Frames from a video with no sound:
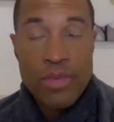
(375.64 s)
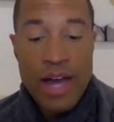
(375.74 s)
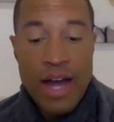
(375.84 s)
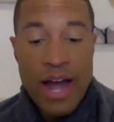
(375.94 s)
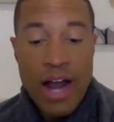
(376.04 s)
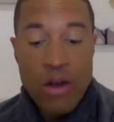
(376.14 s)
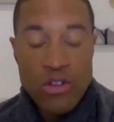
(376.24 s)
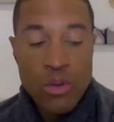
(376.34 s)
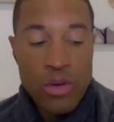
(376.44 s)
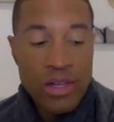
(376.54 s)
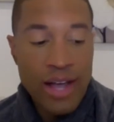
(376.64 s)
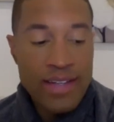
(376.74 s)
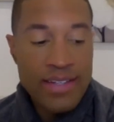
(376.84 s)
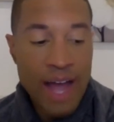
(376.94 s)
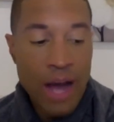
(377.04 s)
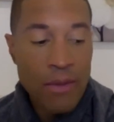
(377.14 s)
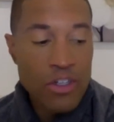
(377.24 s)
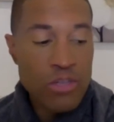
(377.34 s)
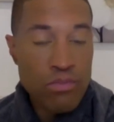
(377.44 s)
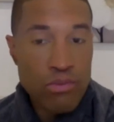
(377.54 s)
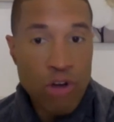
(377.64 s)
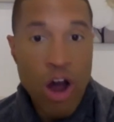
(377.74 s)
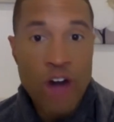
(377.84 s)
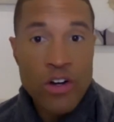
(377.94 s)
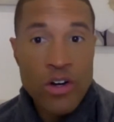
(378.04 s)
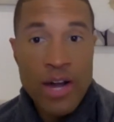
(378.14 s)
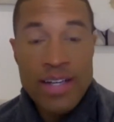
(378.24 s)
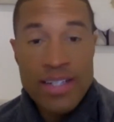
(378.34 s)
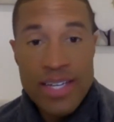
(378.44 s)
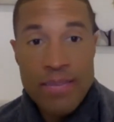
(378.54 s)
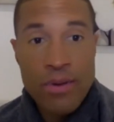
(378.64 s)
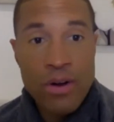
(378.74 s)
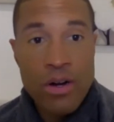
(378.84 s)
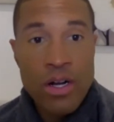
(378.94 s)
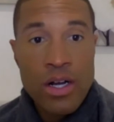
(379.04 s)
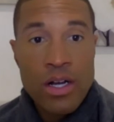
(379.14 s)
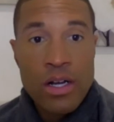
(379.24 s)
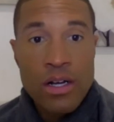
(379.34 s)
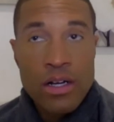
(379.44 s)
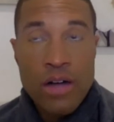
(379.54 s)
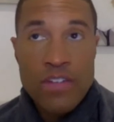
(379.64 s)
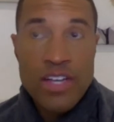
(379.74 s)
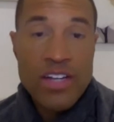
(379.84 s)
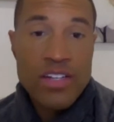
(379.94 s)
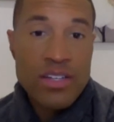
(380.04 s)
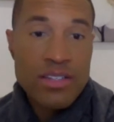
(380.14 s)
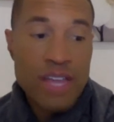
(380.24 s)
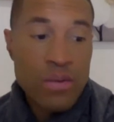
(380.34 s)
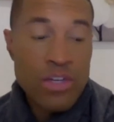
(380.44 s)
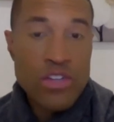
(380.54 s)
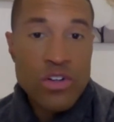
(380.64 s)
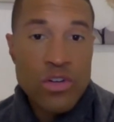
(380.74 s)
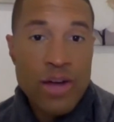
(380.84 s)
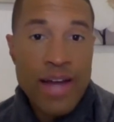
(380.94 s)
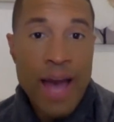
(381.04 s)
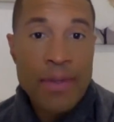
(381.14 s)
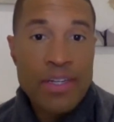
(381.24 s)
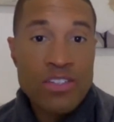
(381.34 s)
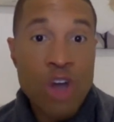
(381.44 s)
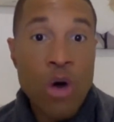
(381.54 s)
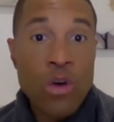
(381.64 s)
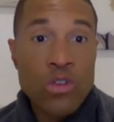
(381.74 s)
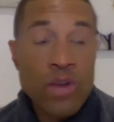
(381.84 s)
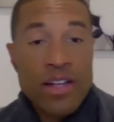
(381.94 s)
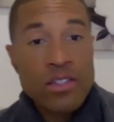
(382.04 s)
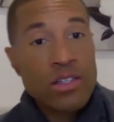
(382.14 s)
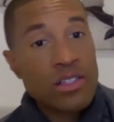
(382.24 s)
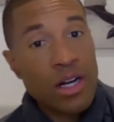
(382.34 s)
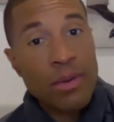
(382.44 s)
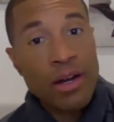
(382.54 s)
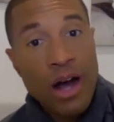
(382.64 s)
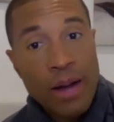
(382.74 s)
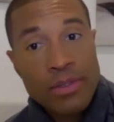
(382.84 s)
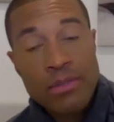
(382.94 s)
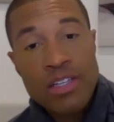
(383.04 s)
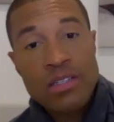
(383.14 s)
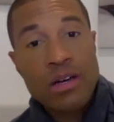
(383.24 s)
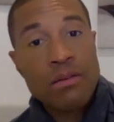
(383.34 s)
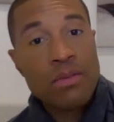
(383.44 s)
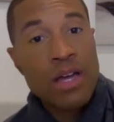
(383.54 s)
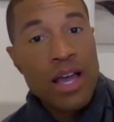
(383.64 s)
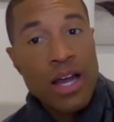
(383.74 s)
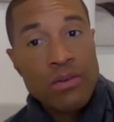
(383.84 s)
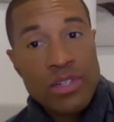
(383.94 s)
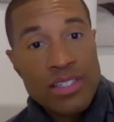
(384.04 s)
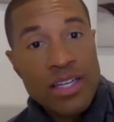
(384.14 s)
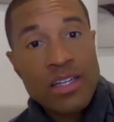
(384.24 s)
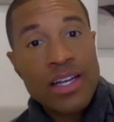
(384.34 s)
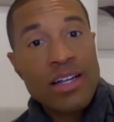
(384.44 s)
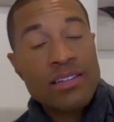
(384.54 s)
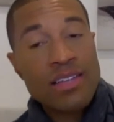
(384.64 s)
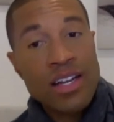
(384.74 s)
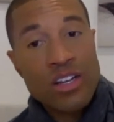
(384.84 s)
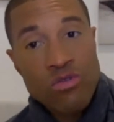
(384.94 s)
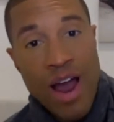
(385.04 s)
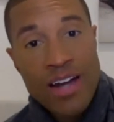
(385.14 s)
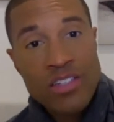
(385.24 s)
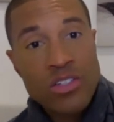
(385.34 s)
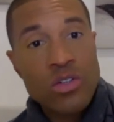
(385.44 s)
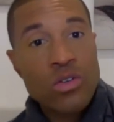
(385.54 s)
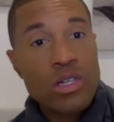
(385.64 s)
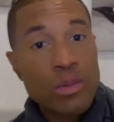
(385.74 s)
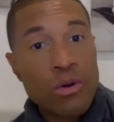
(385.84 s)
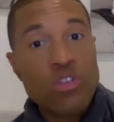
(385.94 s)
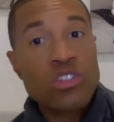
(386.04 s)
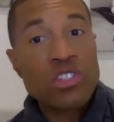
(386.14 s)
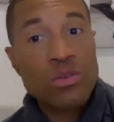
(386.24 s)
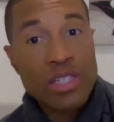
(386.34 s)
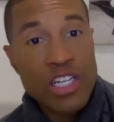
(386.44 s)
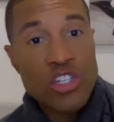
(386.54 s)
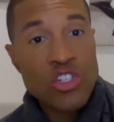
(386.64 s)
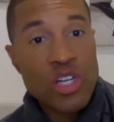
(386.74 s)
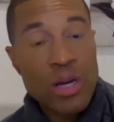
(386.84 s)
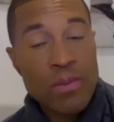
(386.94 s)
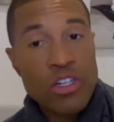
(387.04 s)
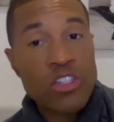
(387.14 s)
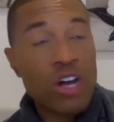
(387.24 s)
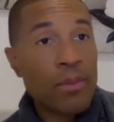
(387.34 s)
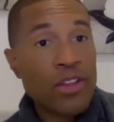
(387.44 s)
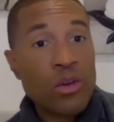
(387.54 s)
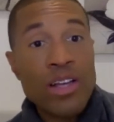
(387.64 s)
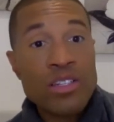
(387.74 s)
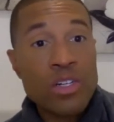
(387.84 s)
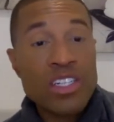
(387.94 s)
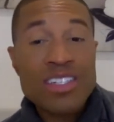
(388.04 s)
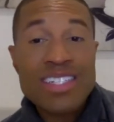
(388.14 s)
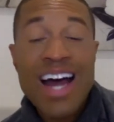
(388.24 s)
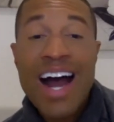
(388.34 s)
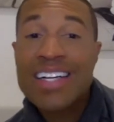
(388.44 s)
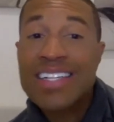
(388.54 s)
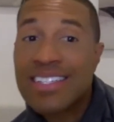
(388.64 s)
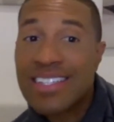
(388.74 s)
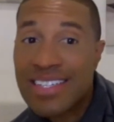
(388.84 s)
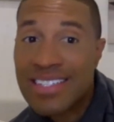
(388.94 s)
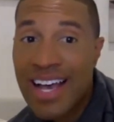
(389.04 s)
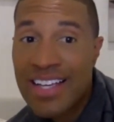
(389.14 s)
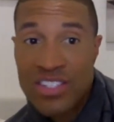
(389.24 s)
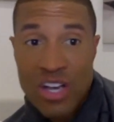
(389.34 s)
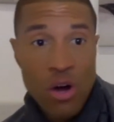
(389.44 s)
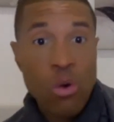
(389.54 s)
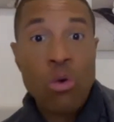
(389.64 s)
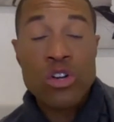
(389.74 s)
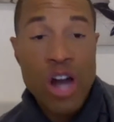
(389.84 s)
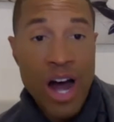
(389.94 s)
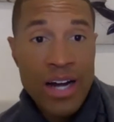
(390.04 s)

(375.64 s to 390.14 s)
I also realized how much broader and deeper conversations and research around happiness goes, right? So you can talk about optimism and resilience and gratitude and approaches to relationship. And you can talk about the ways in which it's tied to success or not.